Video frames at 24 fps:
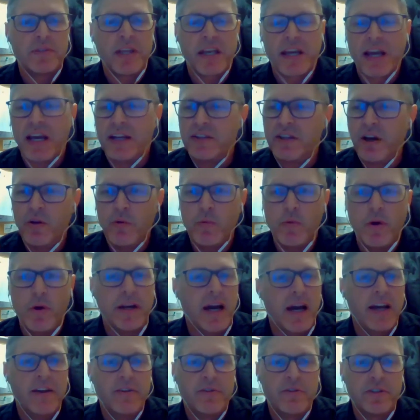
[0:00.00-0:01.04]
Like, I don't want
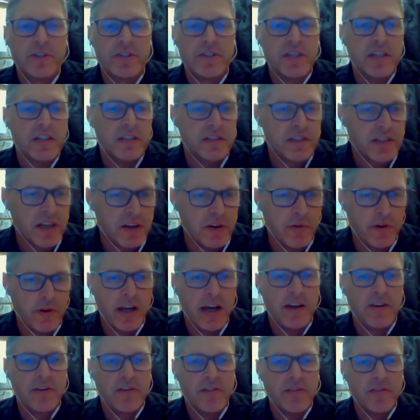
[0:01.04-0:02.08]
100 seats. I don't want
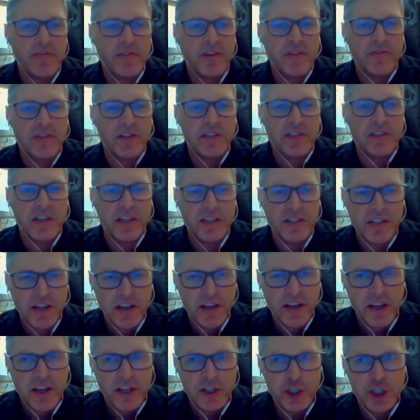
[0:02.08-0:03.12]
150 seats.
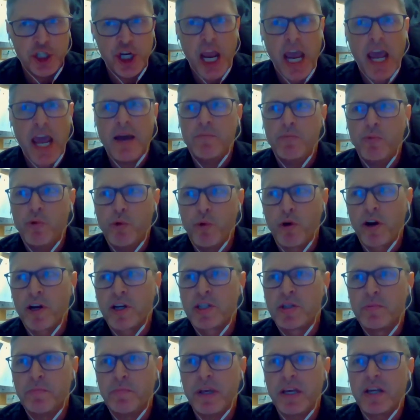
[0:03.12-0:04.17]
Jam
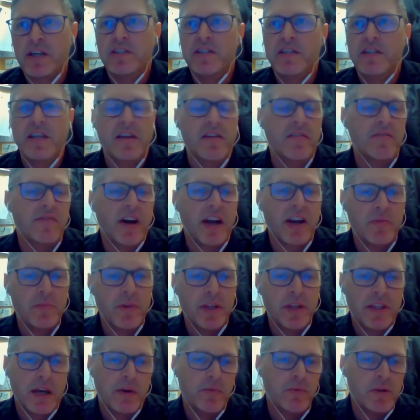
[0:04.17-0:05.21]
works because of the
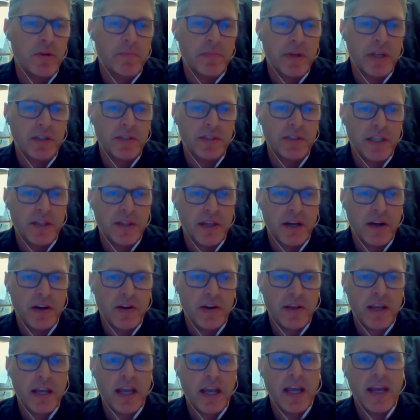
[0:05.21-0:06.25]
environment that we build in there.
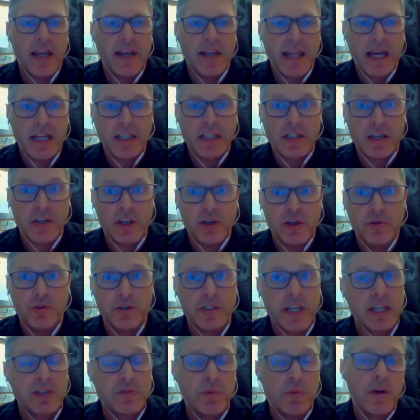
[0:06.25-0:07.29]
And that's
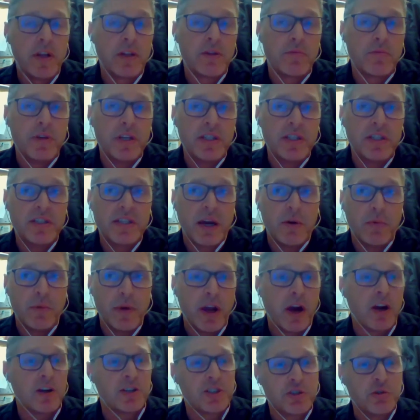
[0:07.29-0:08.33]
one of the reasons that we
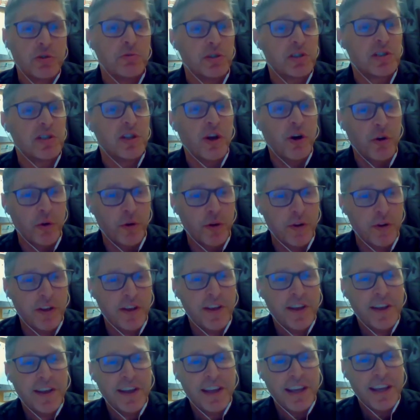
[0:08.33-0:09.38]
are so slow
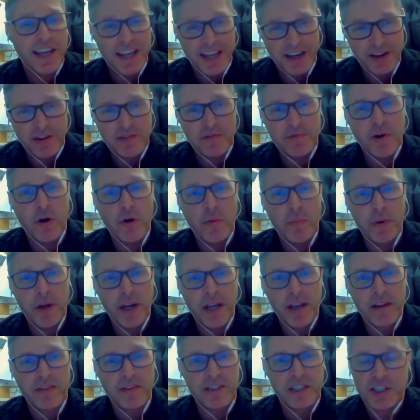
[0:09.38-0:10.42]
in
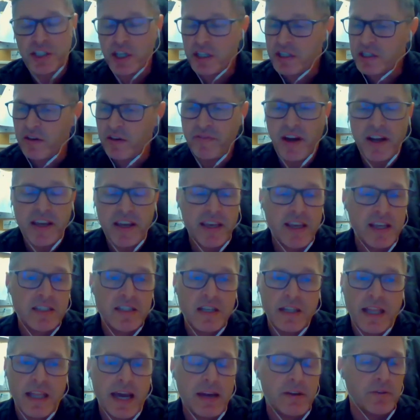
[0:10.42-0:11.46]
opening. Just to find
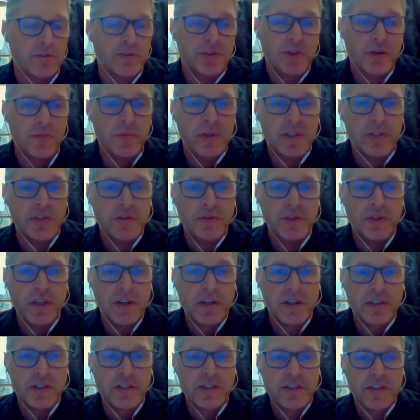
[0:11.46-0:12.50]
Kitsilano took me 2
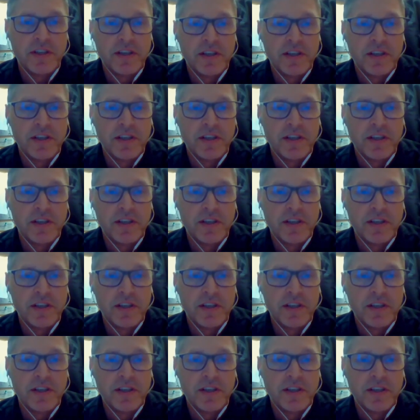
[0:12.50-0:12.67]
years.